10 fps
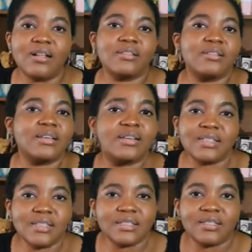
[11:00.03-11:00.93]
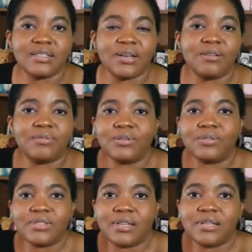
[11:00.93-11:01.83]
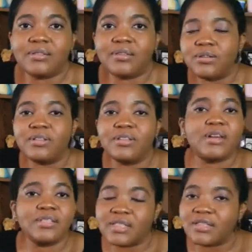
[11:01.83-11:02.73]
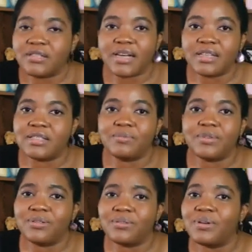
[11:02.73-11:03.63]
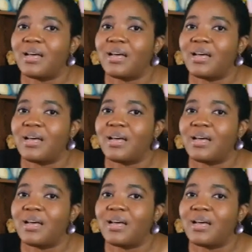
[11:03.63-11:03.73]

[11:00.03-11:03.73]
not easy to arouse and not interacting with you,